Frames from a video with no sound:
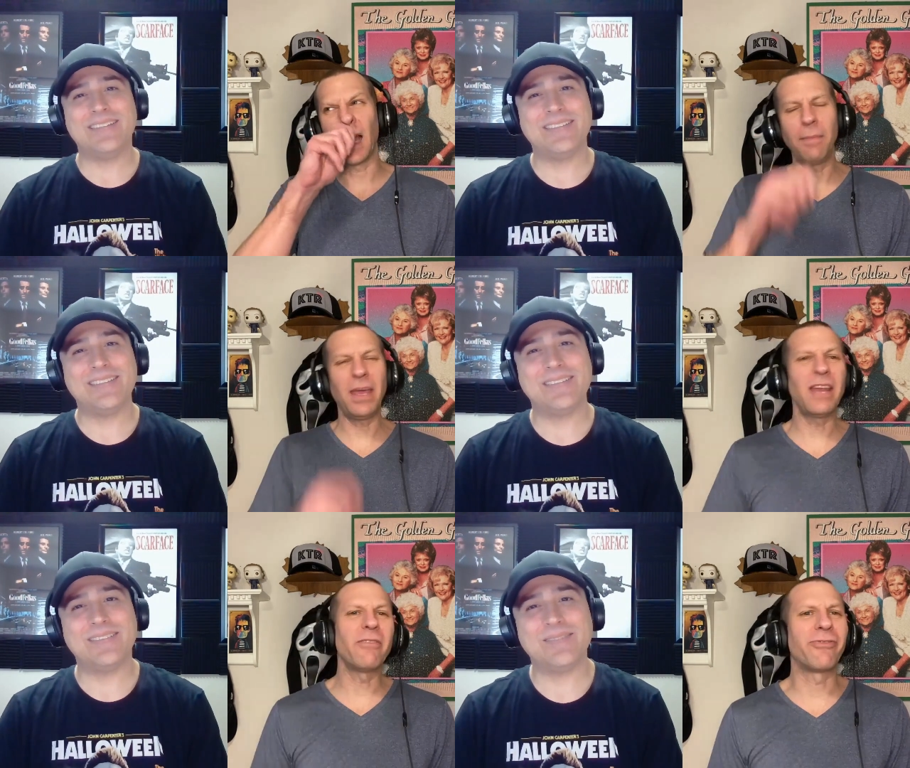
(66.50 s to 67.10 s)
Speaker 1: I'm
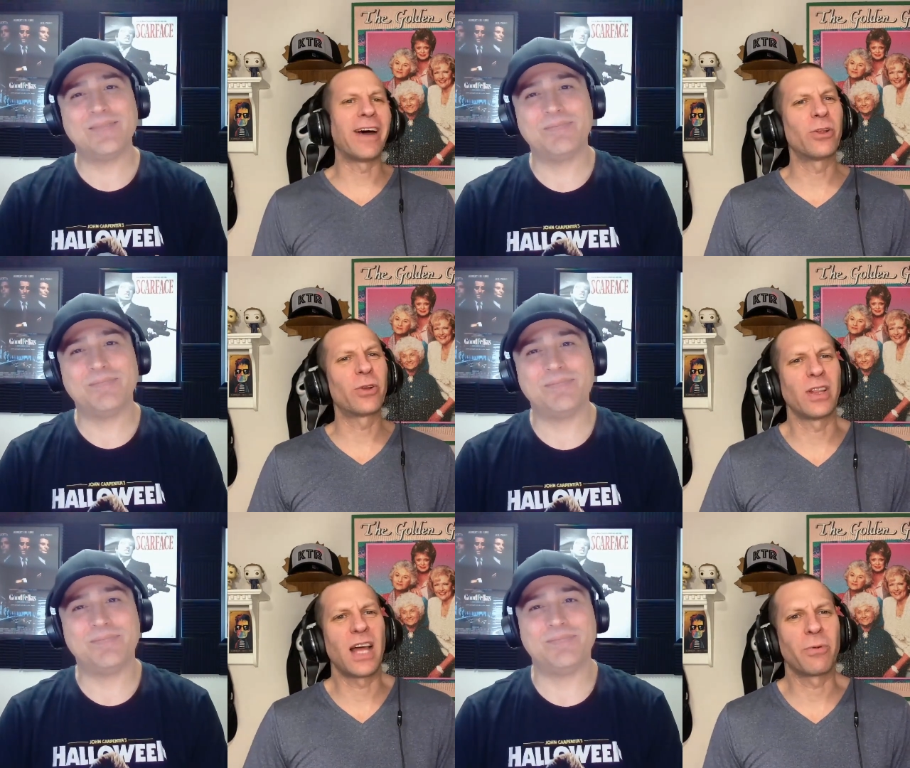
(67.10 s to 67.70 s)
getting followed a
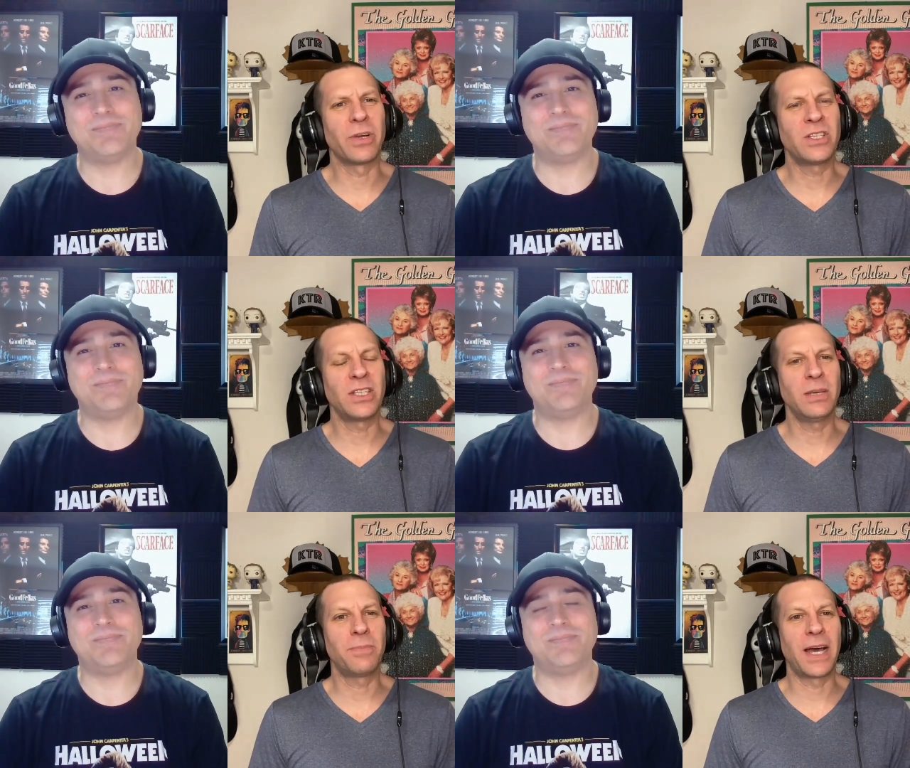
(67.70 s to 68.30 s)
lot
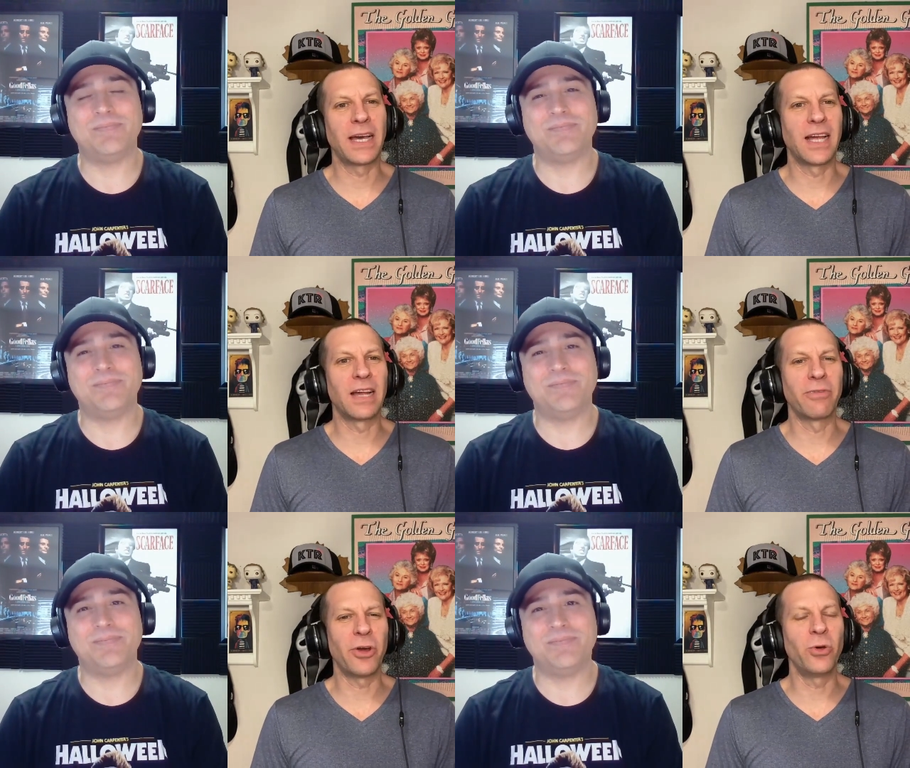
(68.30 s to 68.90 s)
recently by a lot of
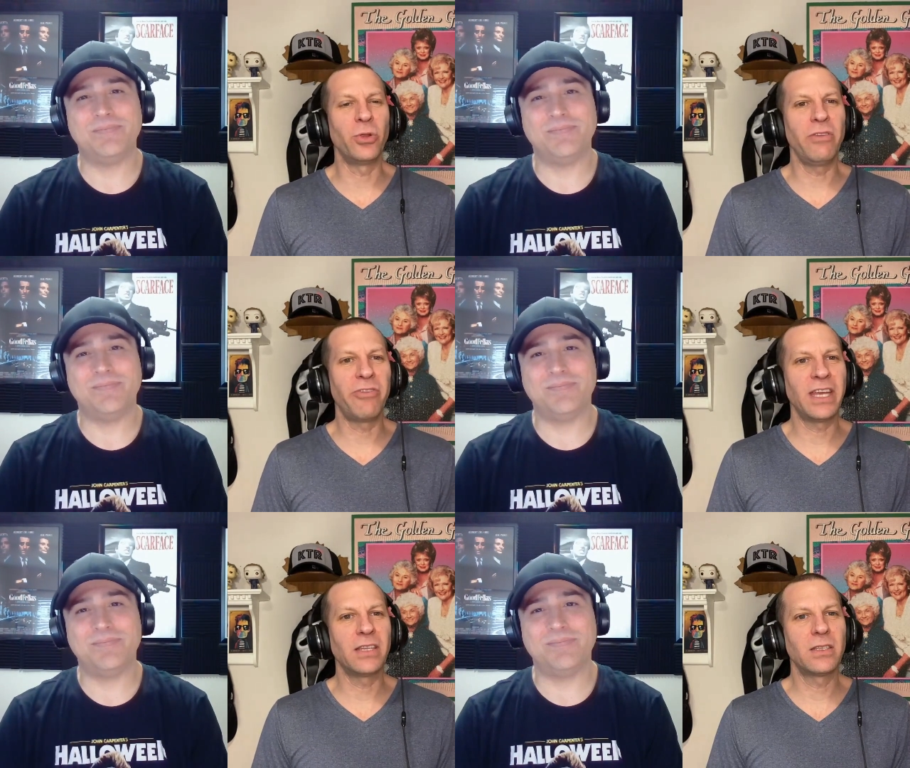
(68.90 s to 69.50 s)

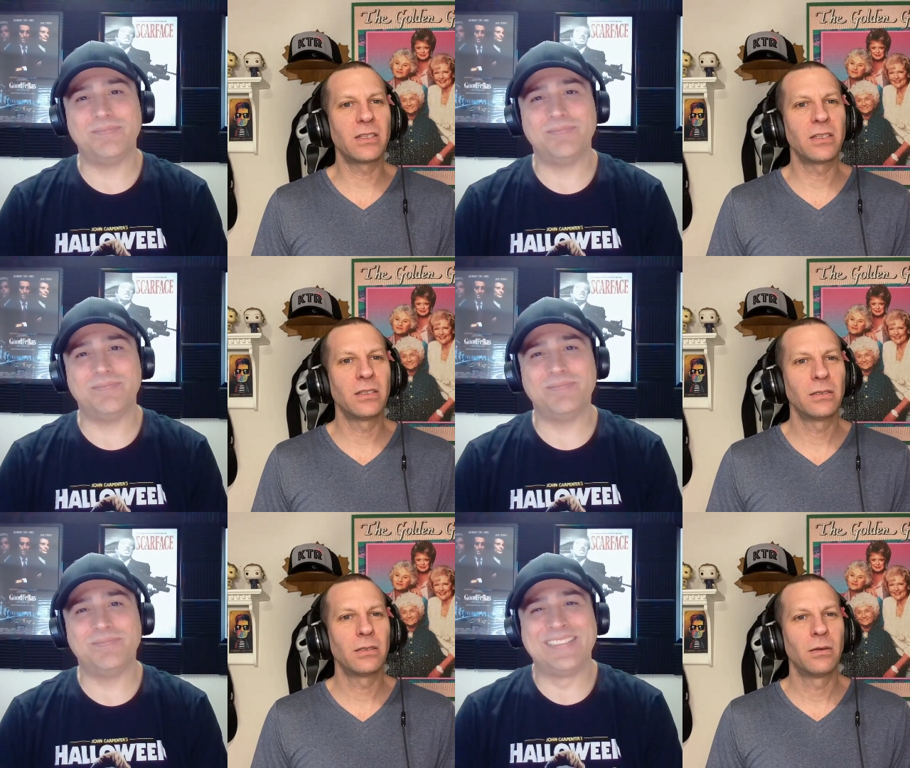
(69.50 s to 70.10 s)
OnlyFans
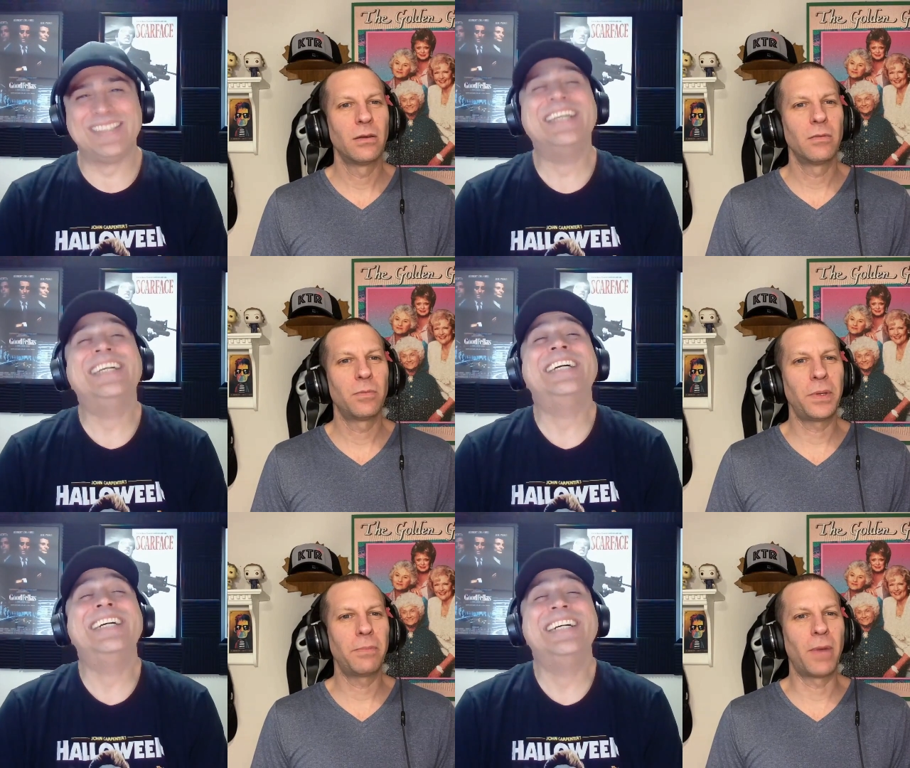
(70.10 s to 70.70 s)

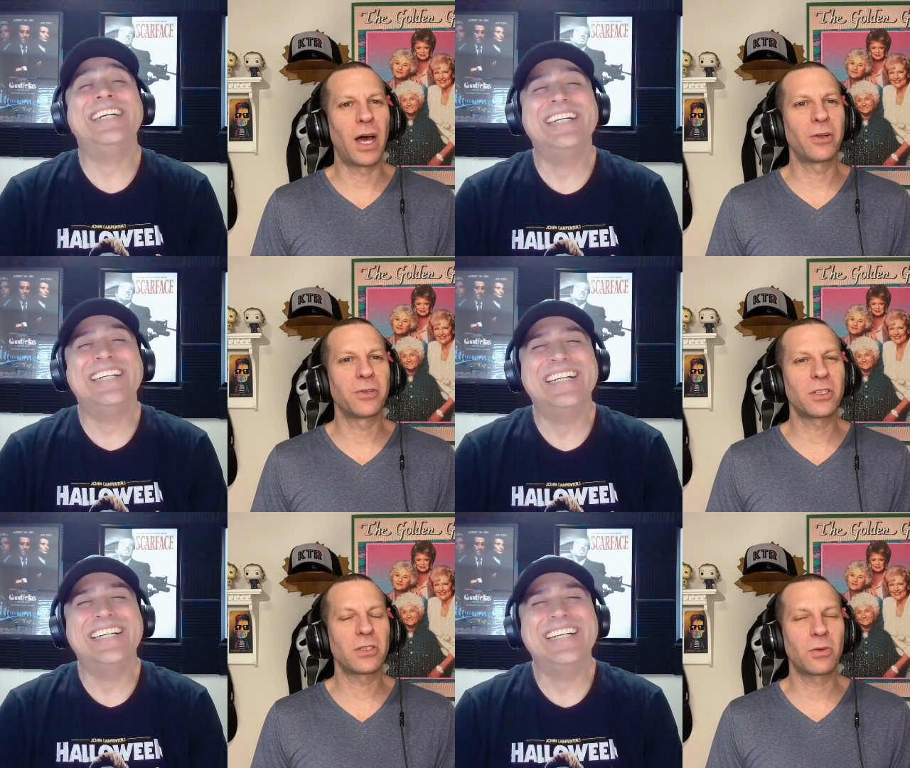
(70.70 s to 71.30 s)
models,